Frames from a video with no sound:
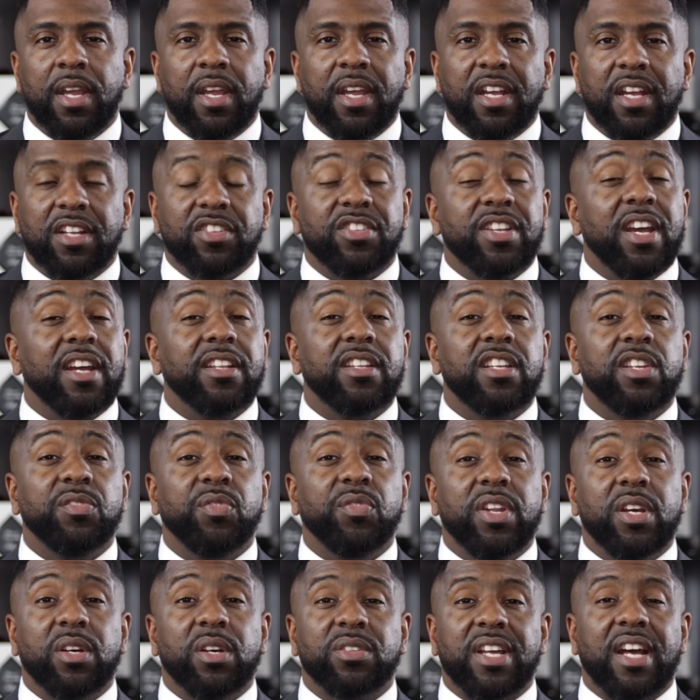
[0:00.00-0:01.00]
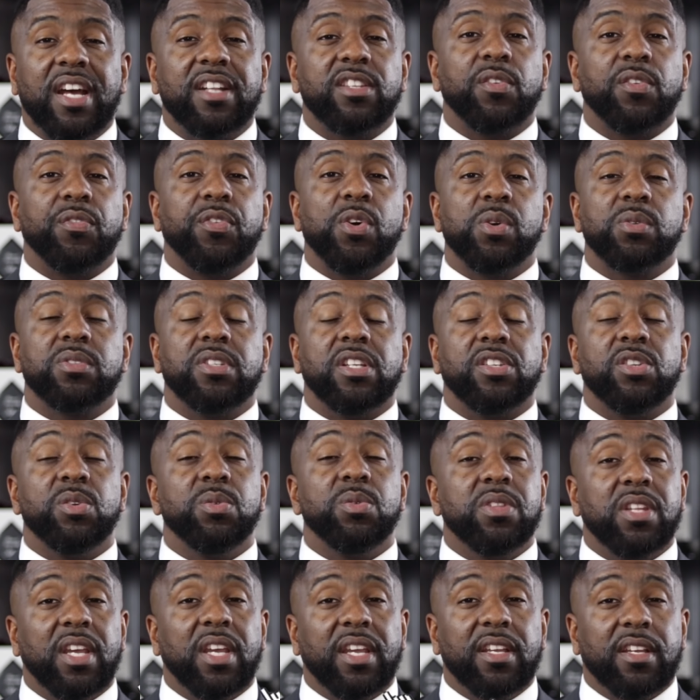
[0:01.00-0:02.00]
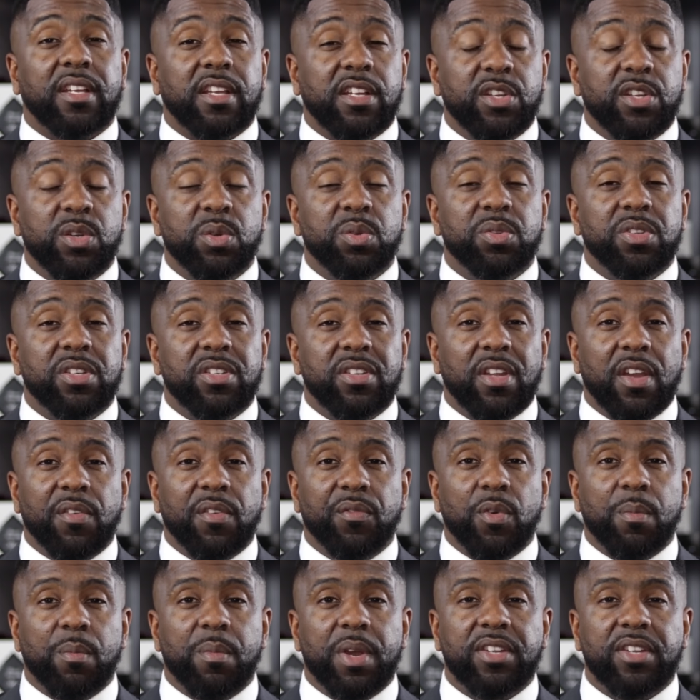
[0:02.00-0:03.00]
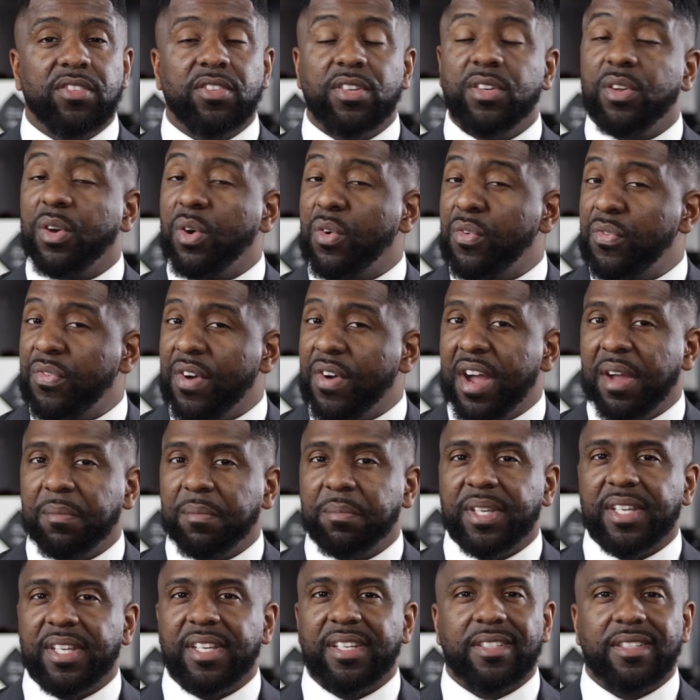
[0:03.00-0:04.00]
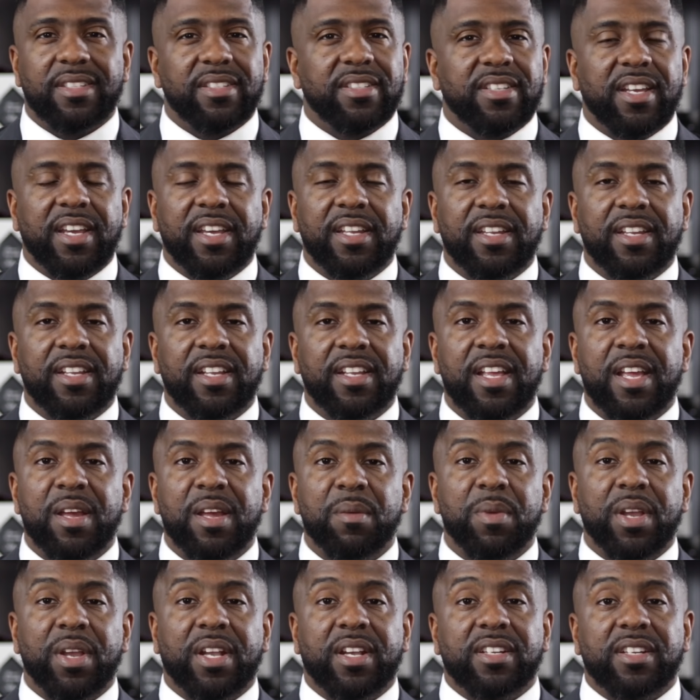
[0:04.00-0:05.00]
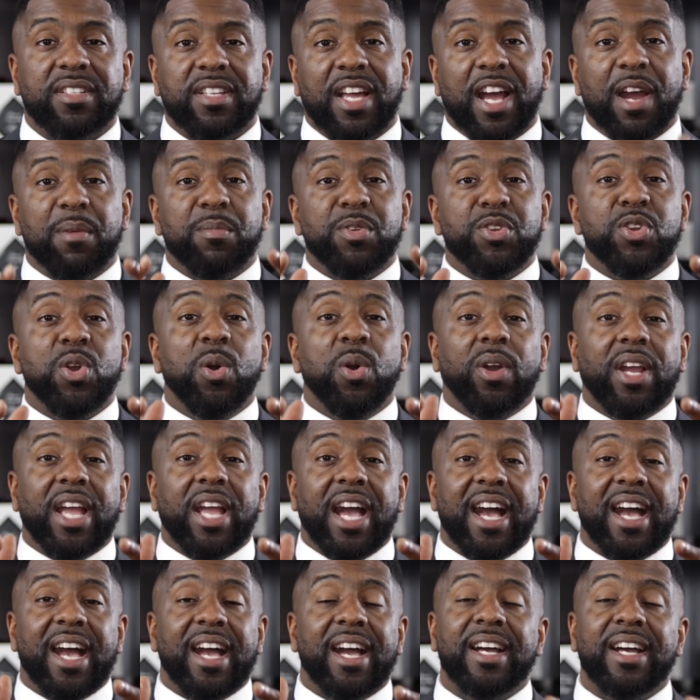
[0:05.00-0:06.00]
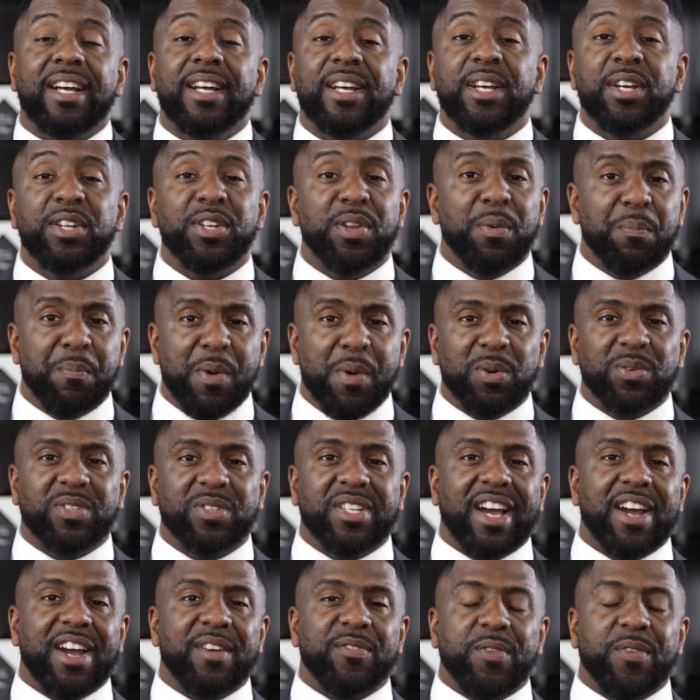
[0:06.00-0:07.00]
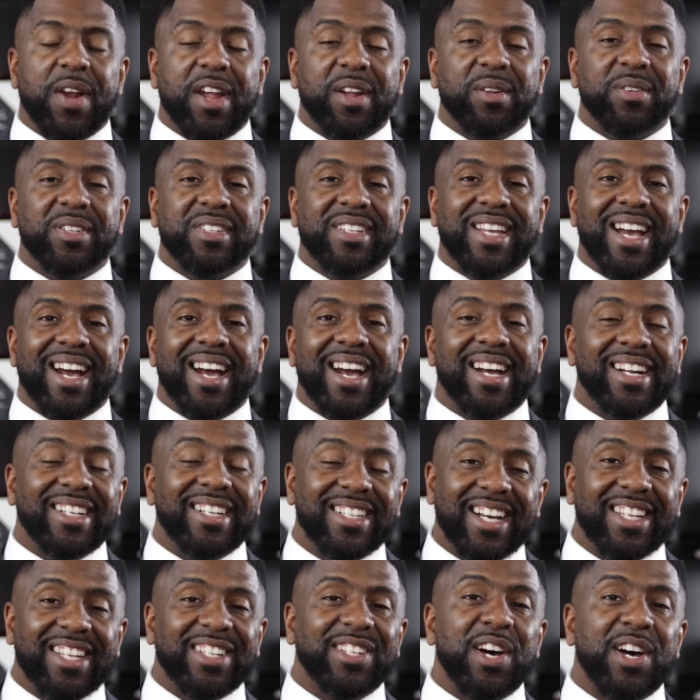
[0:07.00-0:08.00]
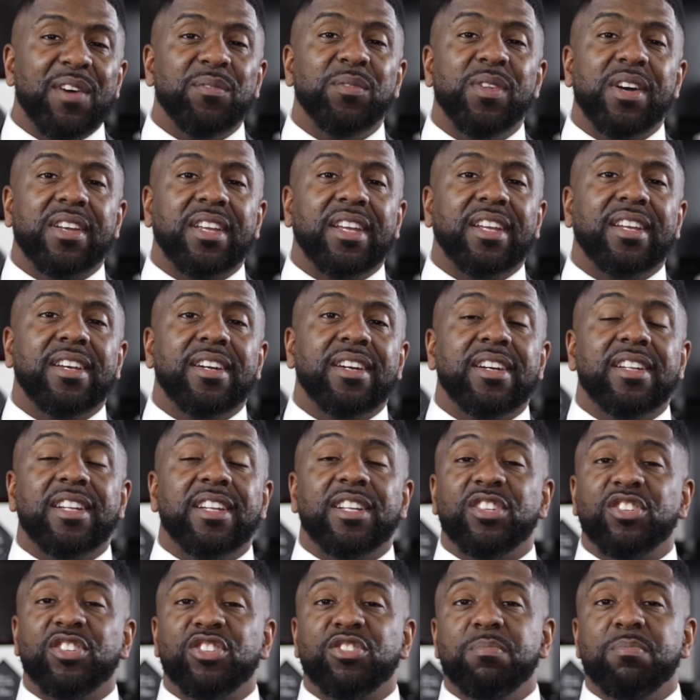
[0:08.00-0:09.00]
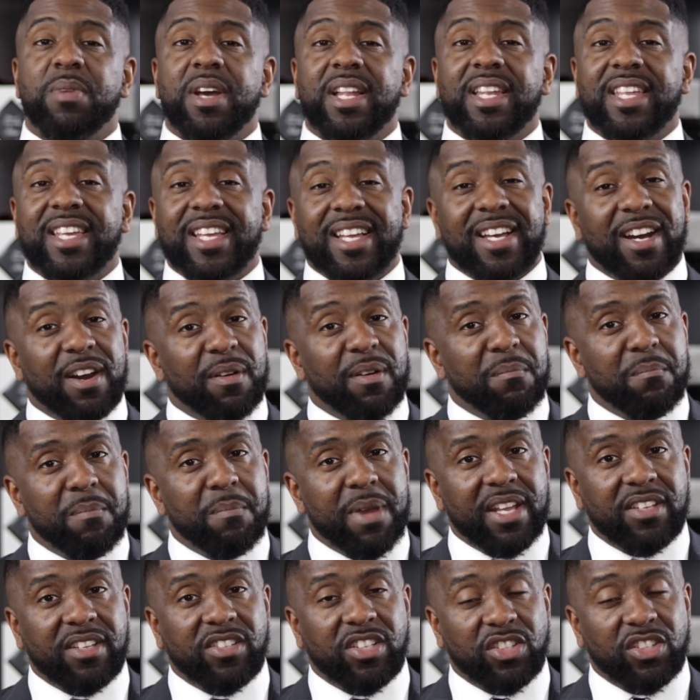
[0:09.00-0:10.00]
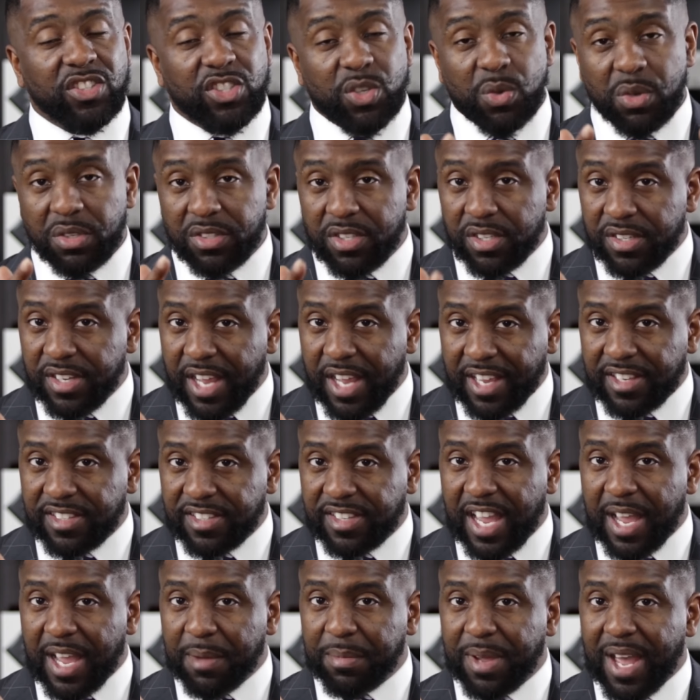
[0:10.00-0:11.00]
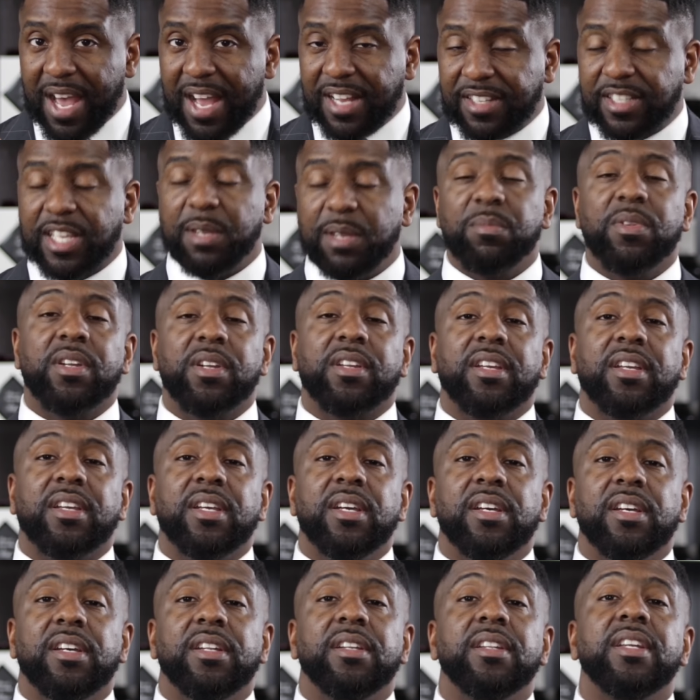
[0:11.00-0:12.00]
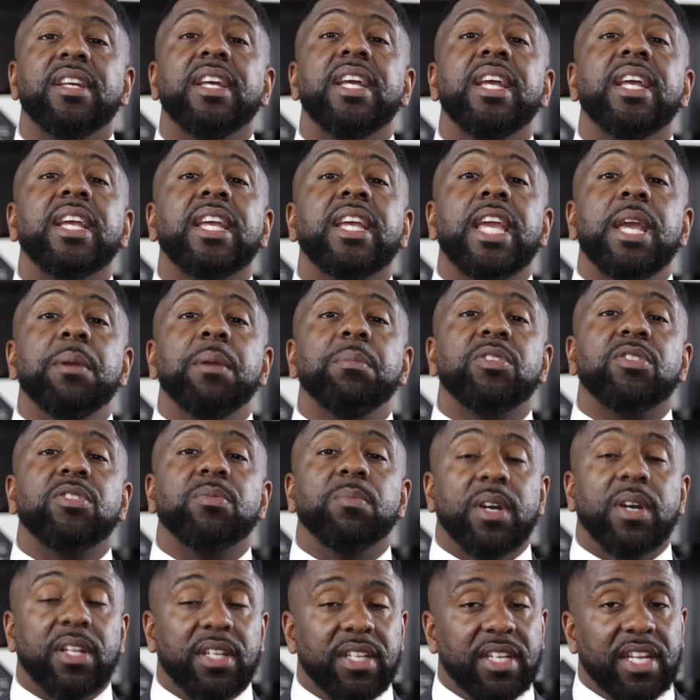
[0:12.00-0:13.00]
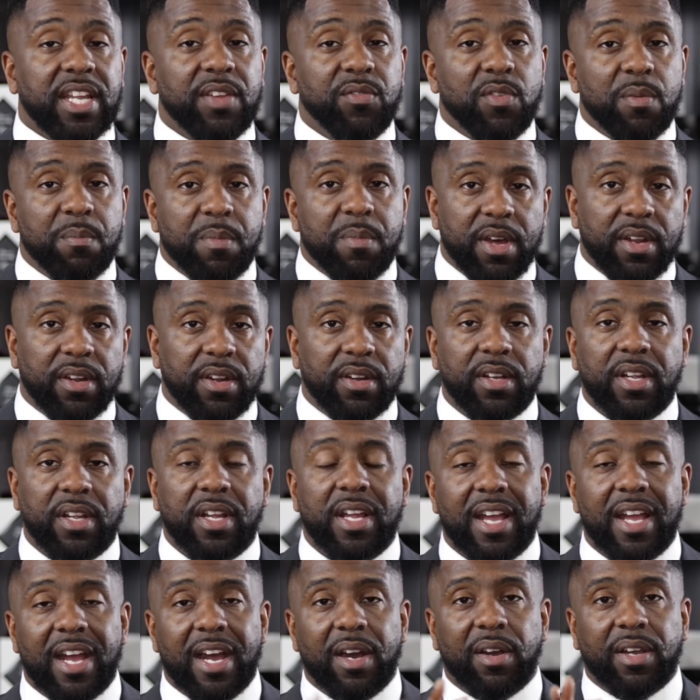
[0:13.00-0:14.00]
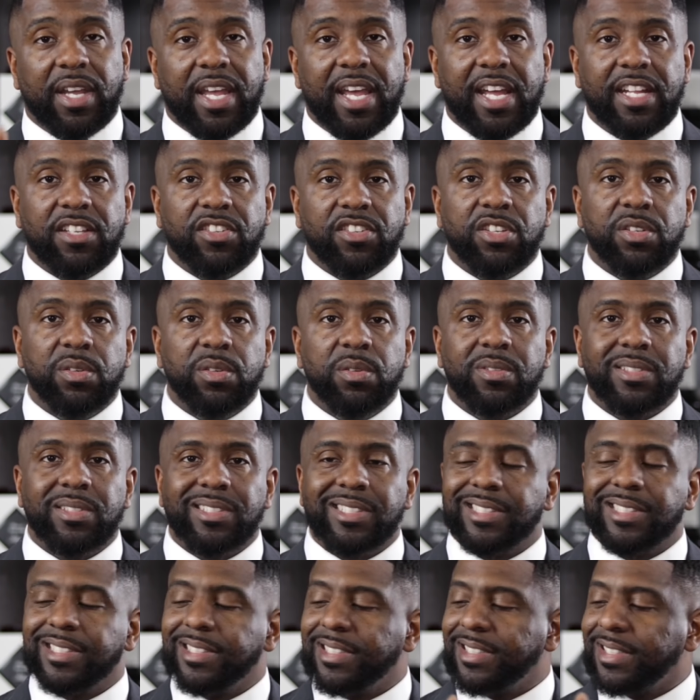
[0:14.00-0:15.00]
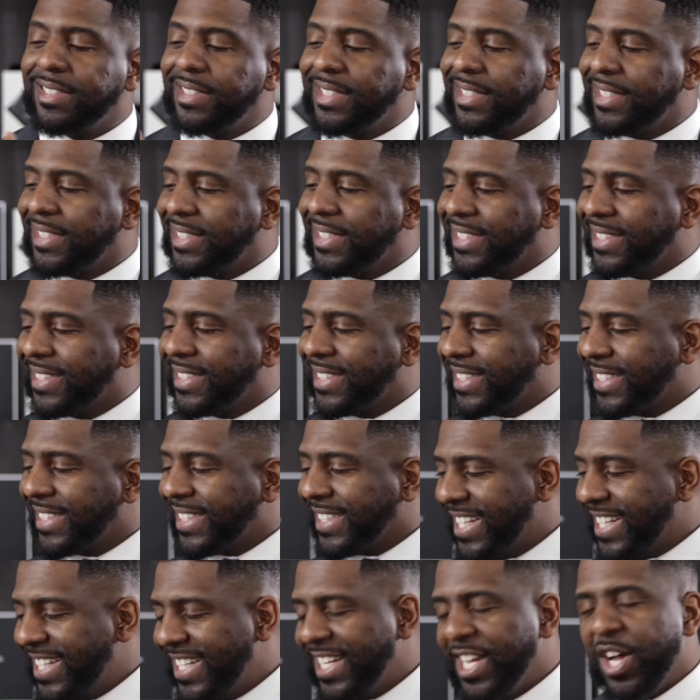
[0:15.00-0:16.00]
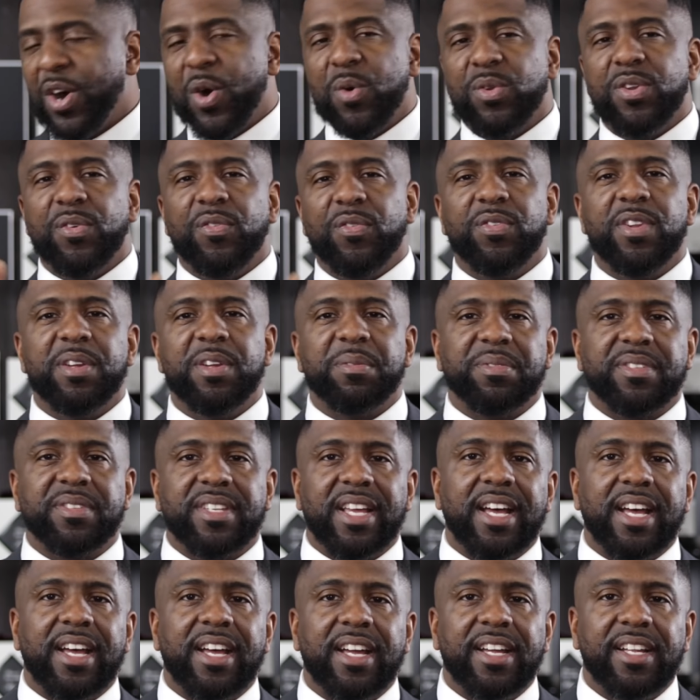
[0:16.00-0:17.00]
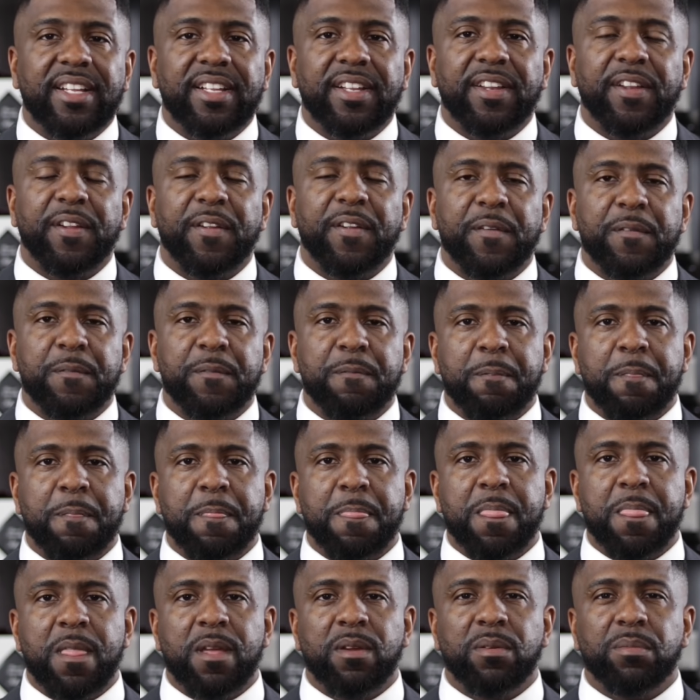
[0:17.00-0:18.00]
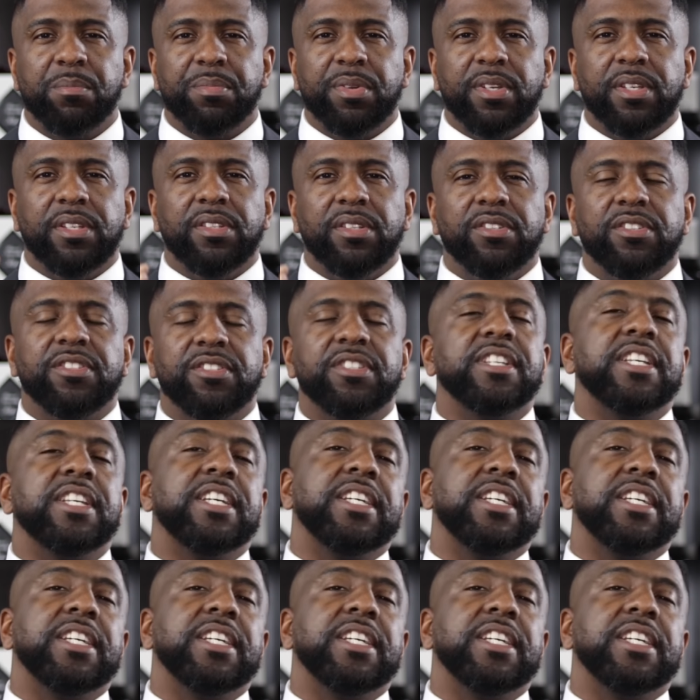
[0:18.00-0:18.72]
And share these videos out to folks that you think could use this information or find me entertaining, because I'm your guy, the Bowtie Fragrance Guy. I love looking good and smelling amazing. So until next time, guys, keep looking good. Keep smelling even better. I'll catch you on the flip side. Peace.